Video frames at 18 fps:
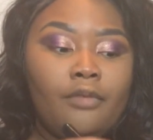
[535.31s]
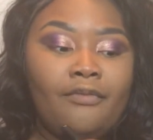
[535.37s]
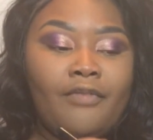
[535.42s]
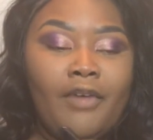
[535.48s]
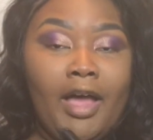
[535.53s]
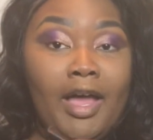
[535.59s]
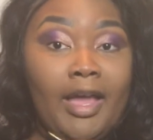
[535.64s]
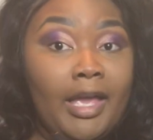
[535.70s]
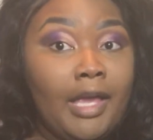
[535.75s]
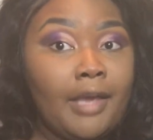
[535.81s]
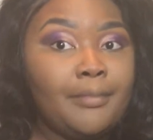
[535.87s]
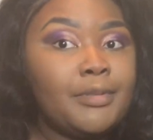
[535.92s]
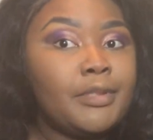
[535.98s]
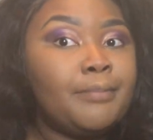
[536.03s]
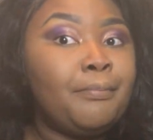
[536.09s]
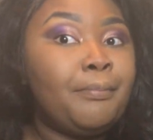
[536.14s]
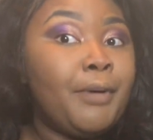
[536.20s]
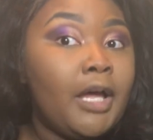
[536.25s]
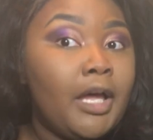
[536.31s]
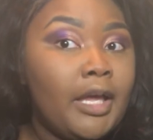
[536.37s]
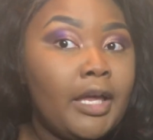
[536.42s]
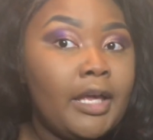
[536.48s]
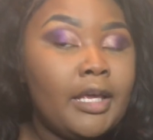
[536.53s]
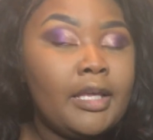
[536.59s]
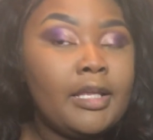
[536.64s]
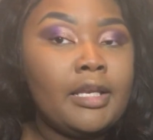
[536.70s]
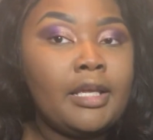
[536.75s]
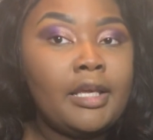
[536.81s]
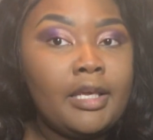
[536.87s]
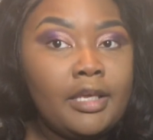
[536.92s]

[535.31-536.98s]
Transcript: vibes, but it